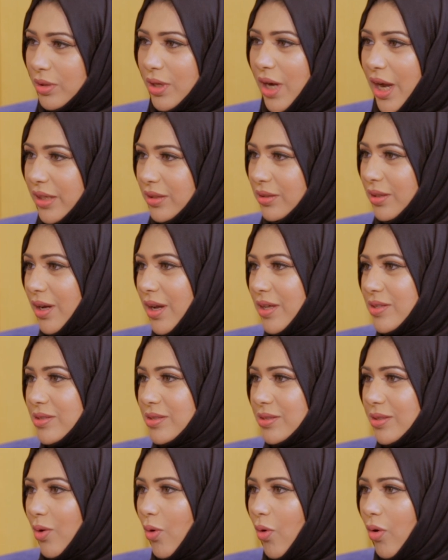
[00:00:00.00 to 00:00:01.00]

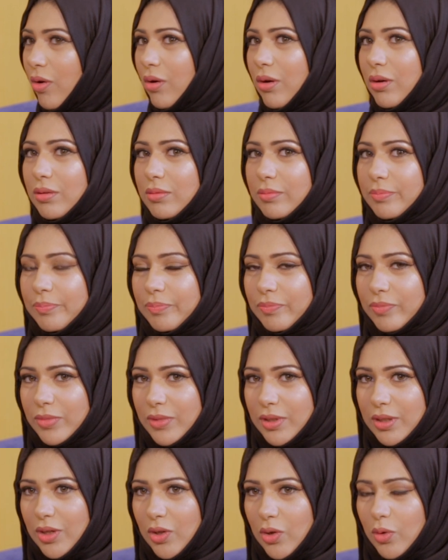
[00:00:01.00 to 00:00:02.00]
guidelines or
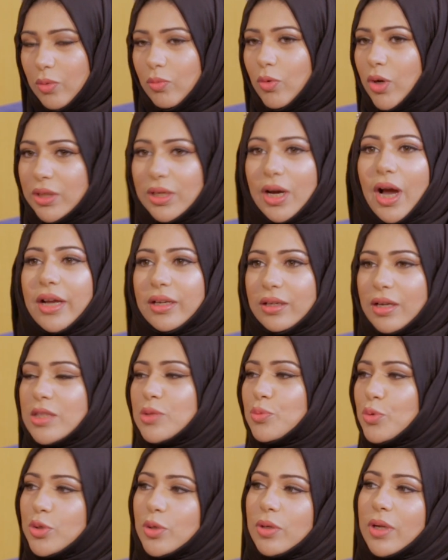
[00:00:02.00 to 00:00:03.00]
what
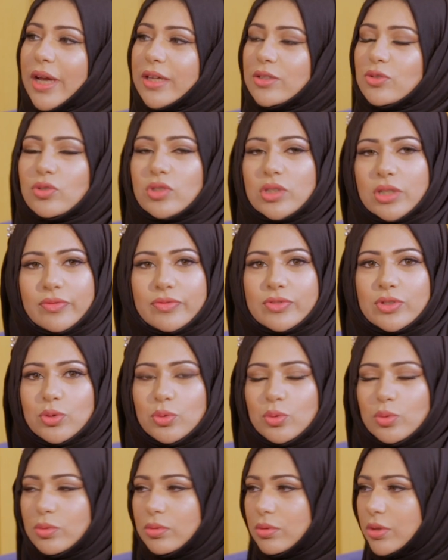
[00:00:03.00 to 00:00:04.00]
guidelines would you like to give
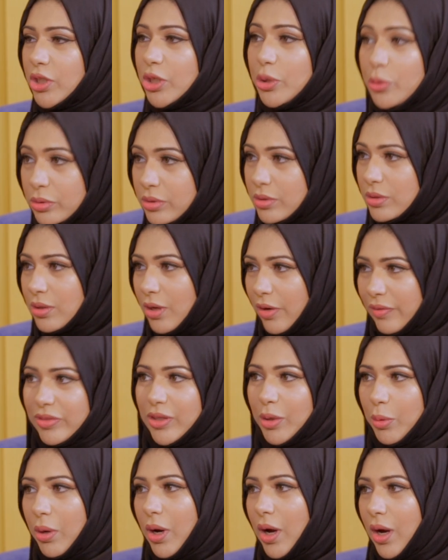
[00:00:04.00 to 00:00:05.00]
to youth of
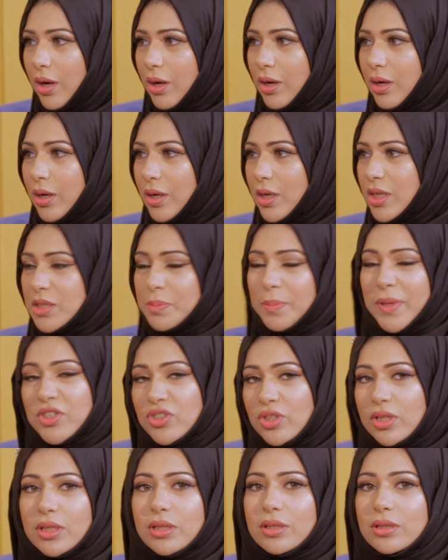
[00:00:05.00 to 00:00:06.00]
Doha,
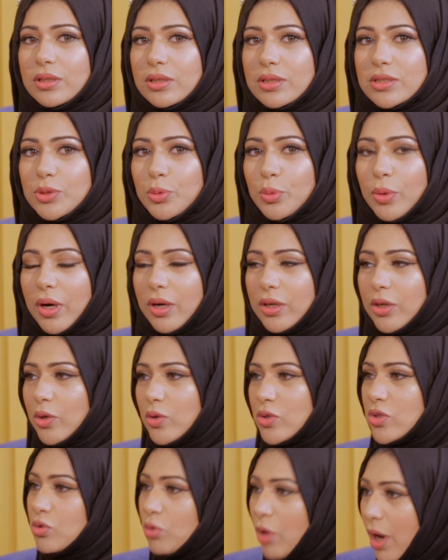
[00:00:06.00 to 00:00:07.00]
especially girls who
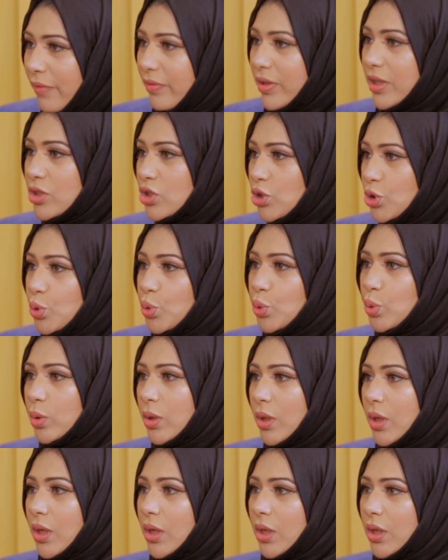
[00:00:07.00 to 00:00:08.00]
are striving to
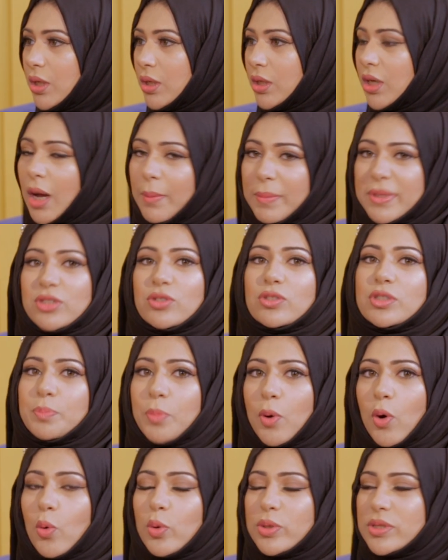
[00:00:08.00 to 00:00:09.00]
come into
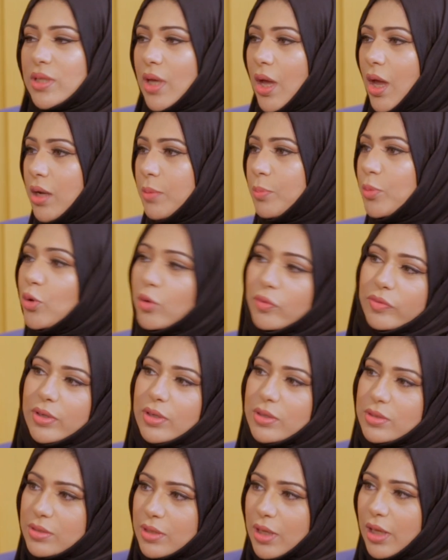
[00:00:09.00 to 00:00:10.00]
sports and prove
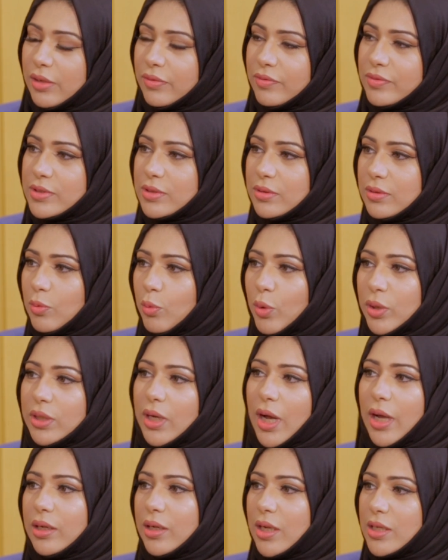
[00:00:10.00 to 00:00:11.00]
themselves? What
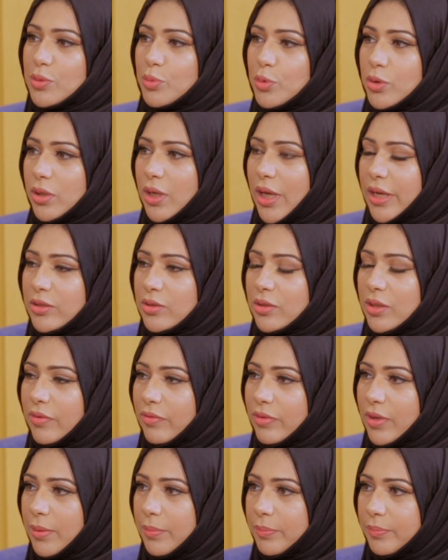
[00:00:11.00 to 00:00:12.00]
guidelines would you like to
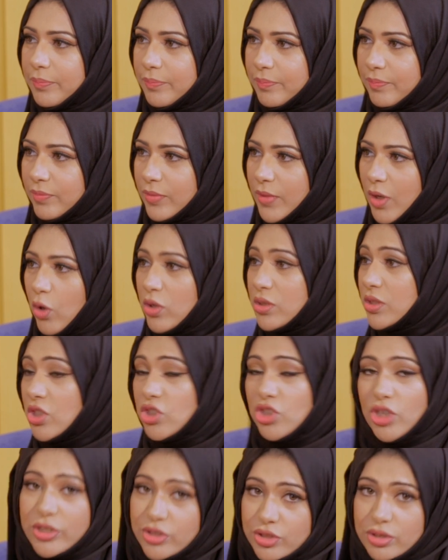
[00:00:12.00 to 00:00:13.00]
give them? Or
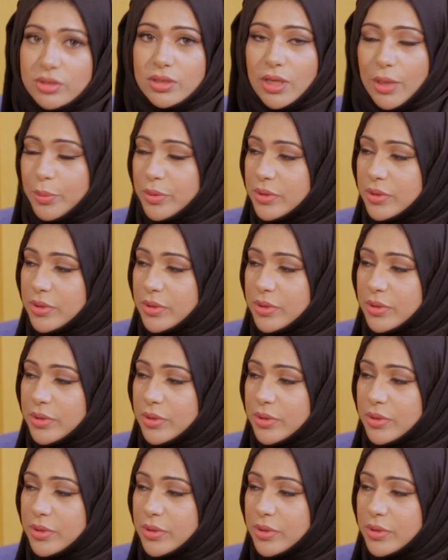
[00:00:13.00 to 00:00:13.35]
suggestions, I